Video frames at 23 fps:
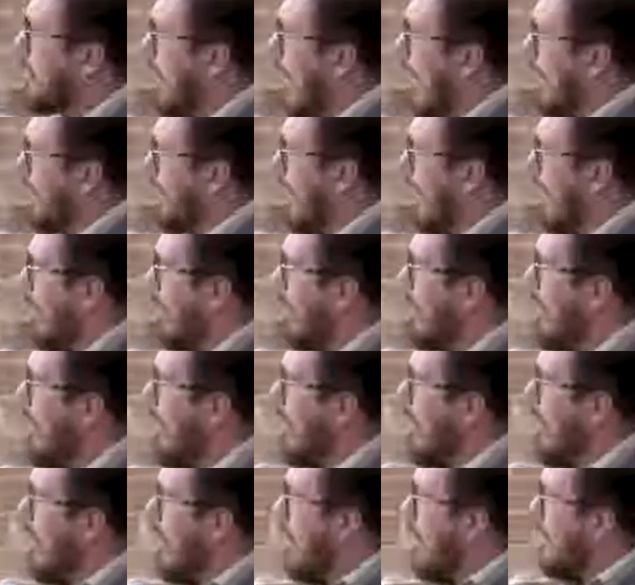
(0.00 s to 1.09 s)
side there,
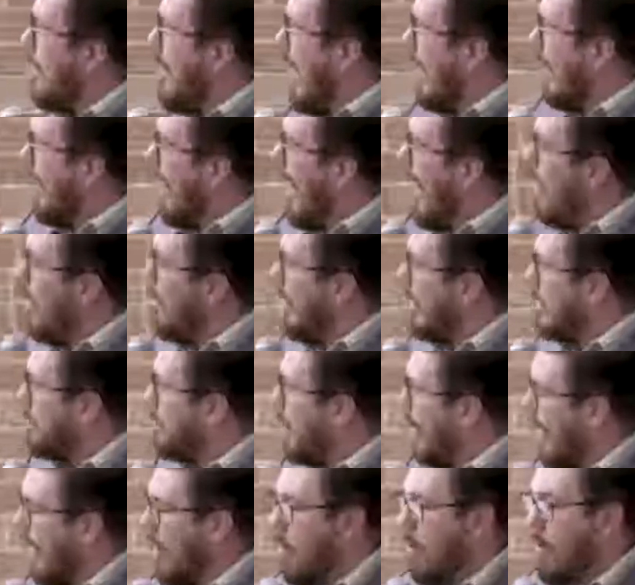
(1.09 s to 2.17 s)
that cow that's
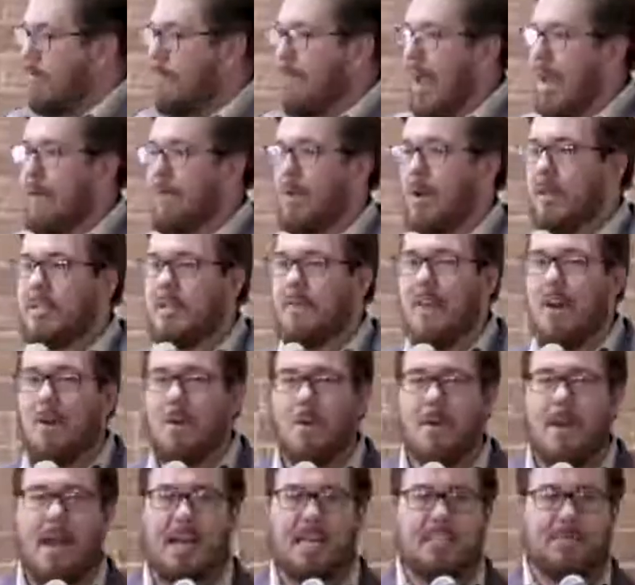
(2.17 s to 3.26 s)
picking her favorites and then her
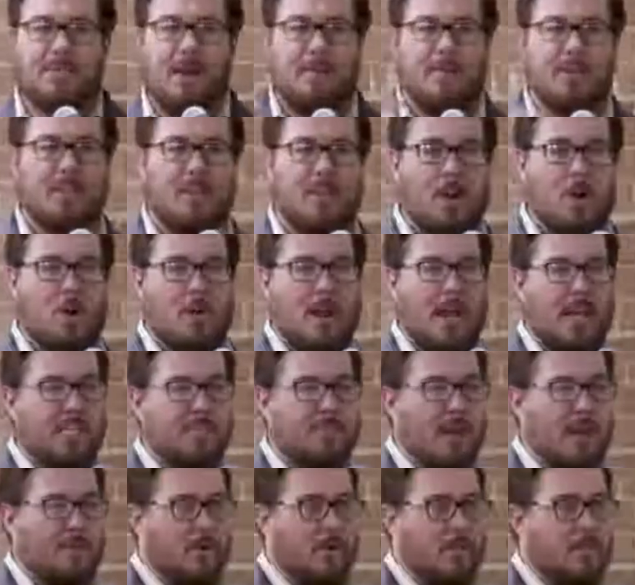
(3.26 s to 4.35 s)
next favorites and then her next
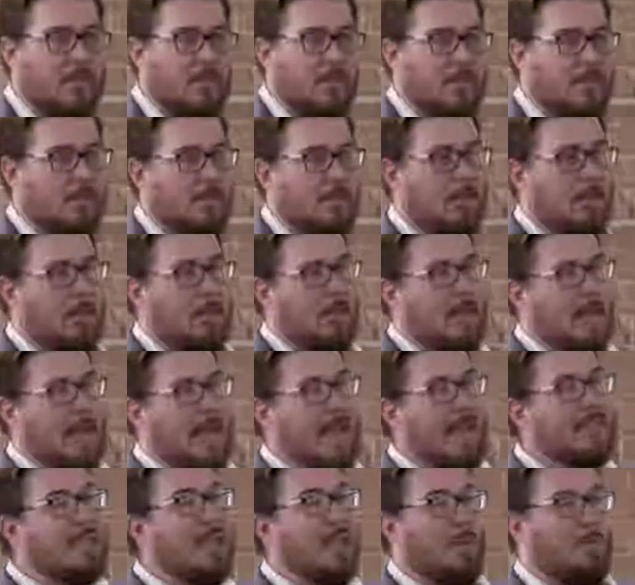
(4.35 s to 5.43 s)
favorites,
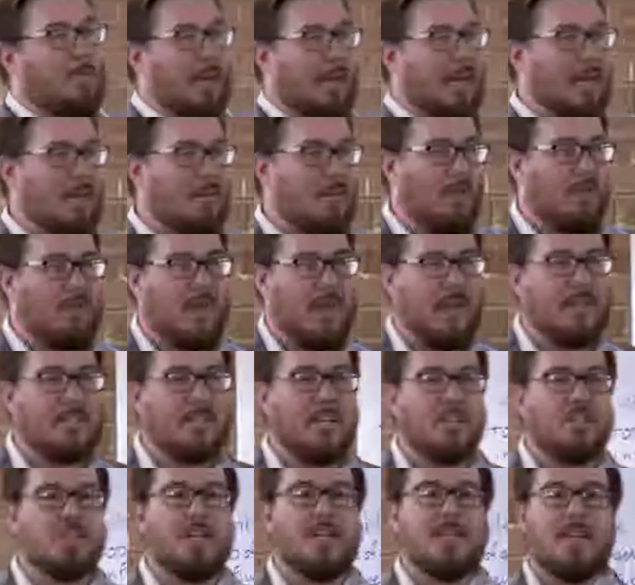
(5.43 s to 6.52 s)
isn't picking the things
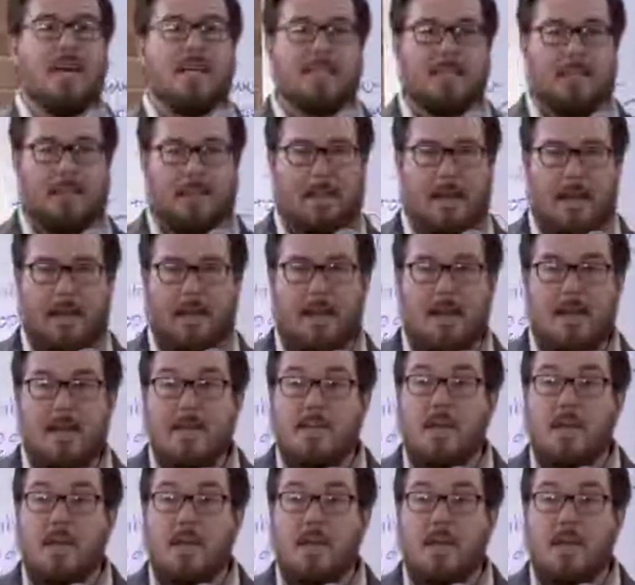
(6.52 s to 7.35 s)
that she doesn't like.